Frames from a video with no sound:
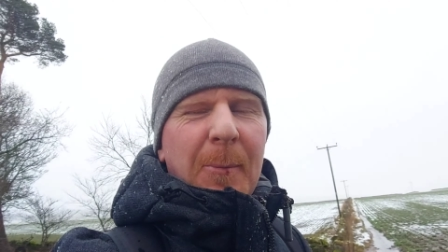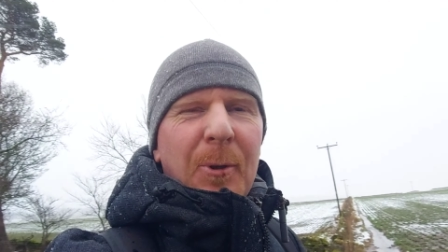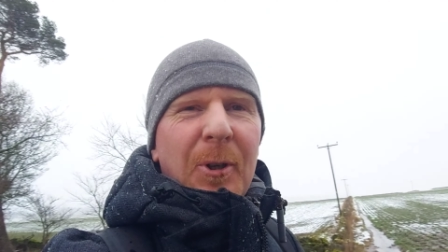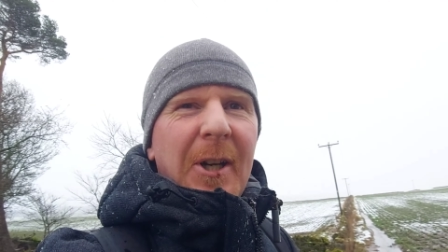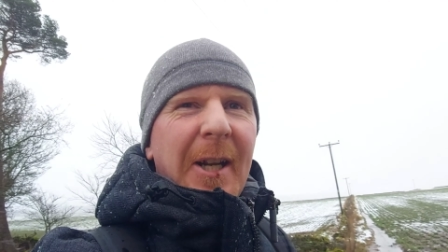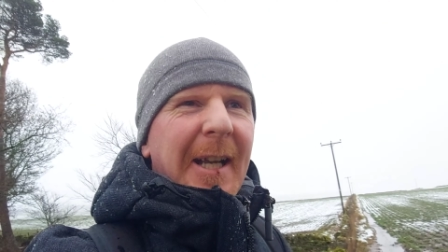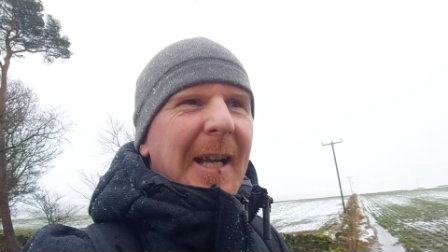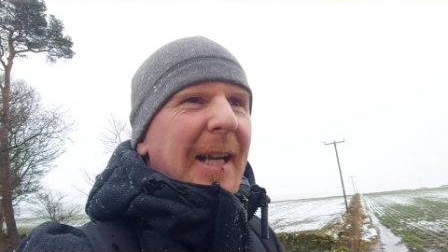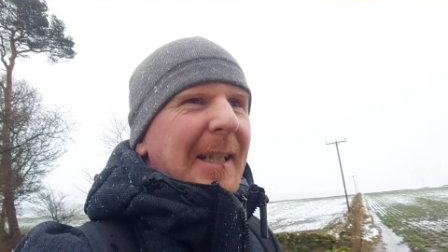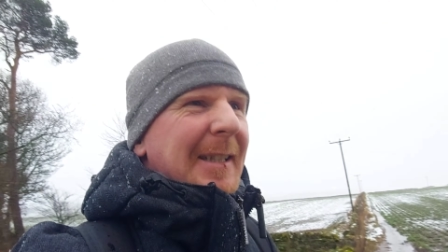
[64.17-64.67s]
I'm
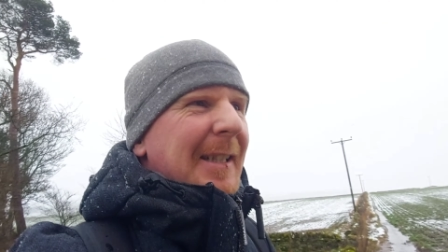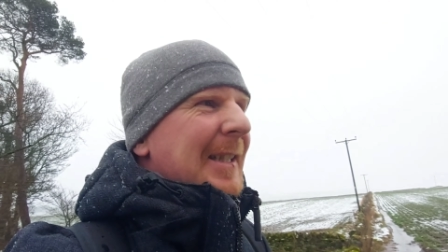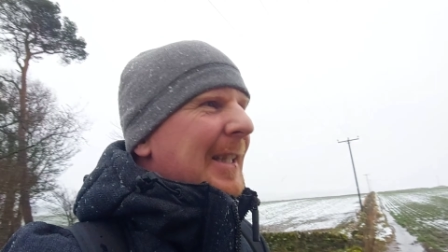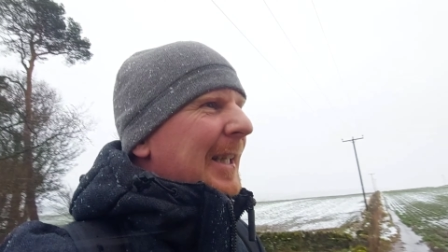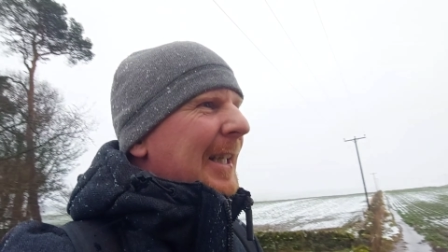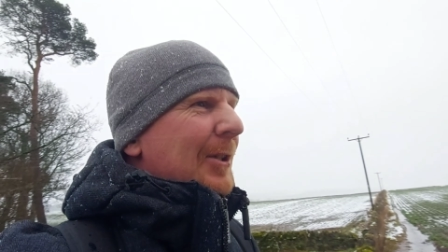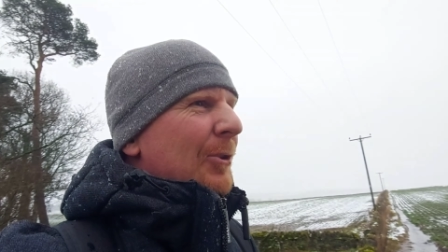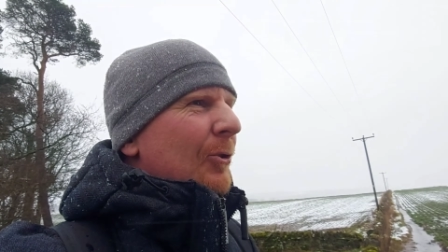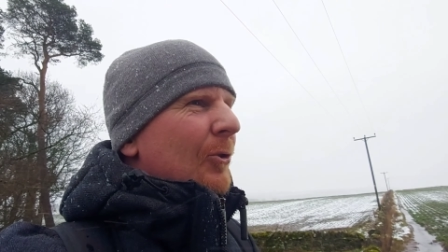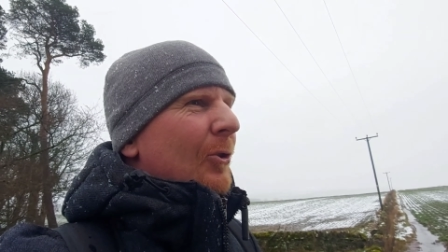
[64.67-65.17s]
going to get
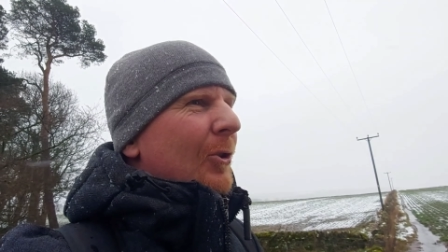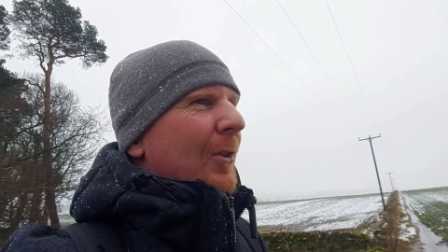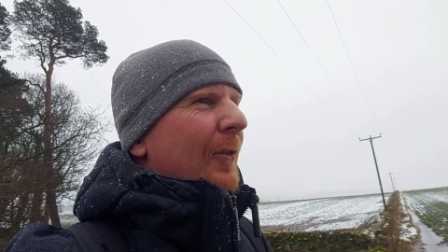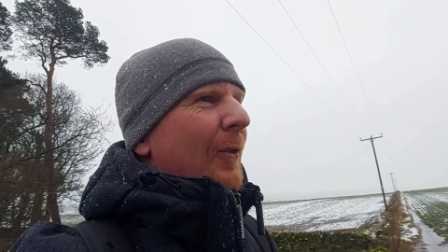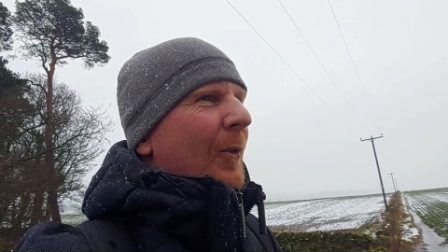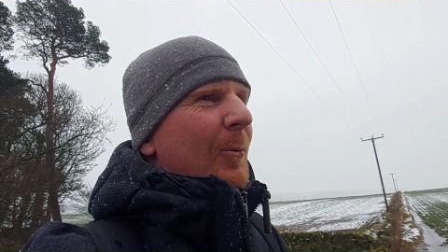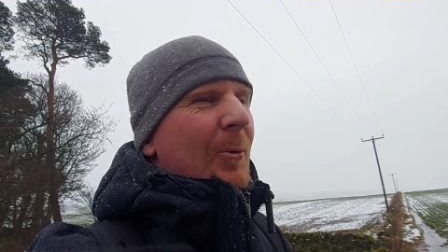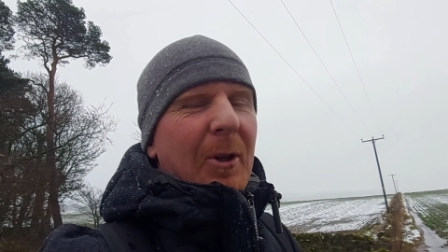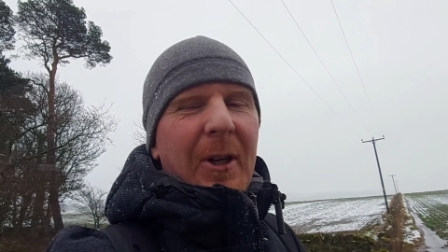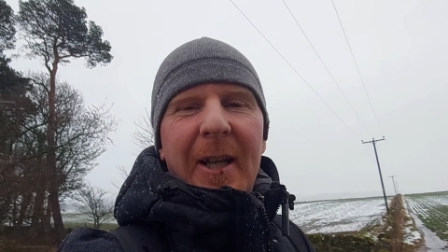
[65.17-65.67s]
today. I don't know
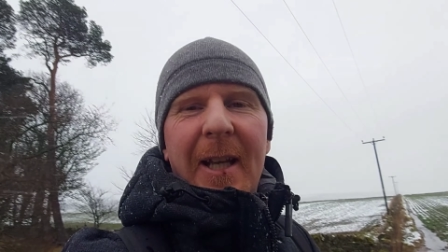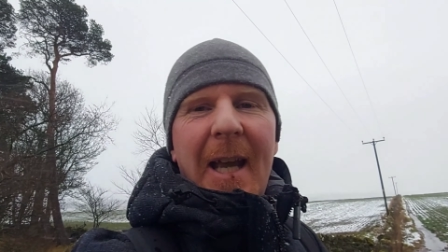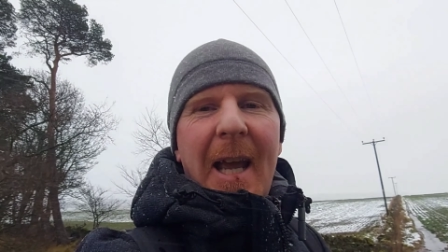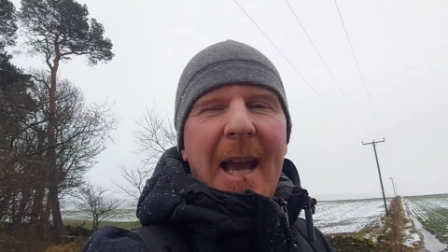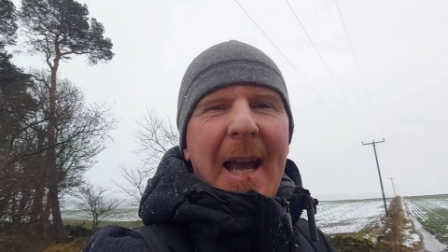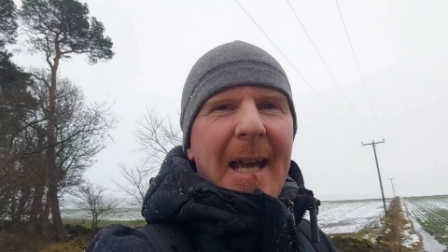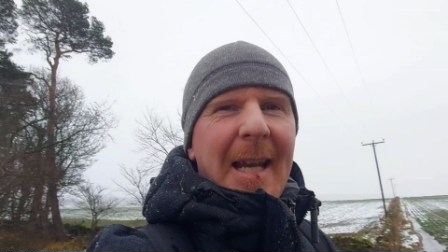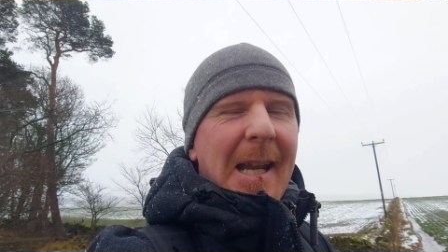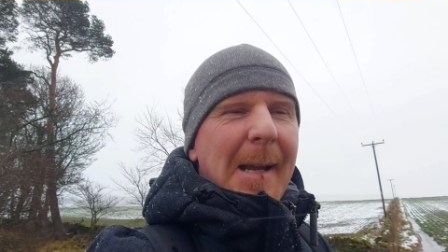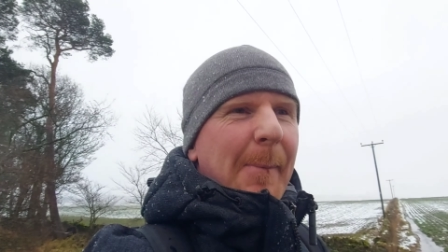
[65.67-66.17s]
if I'm going to
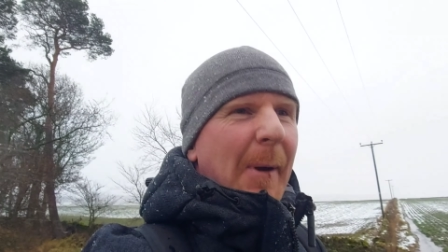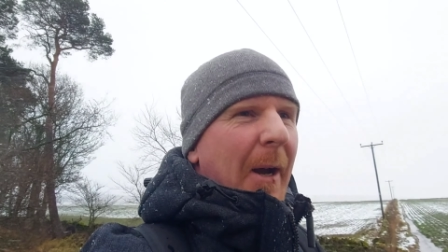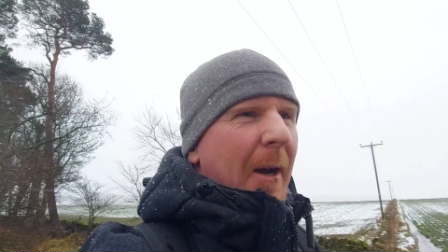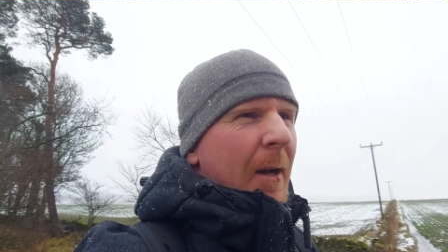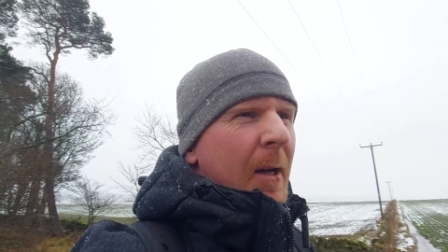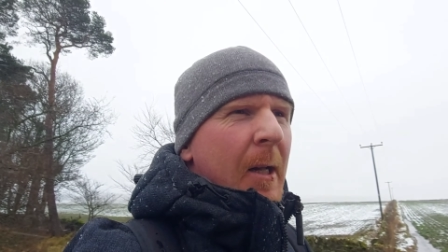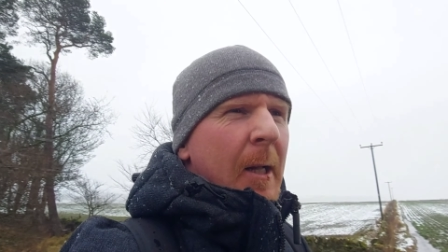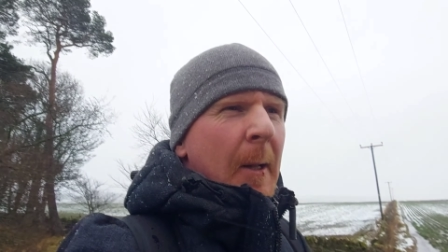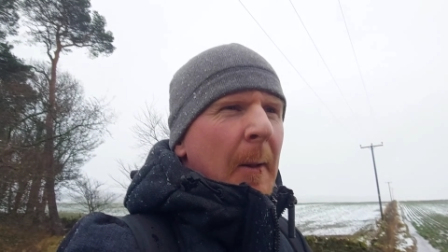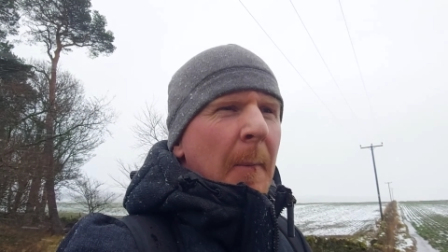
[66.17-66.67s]
get any, but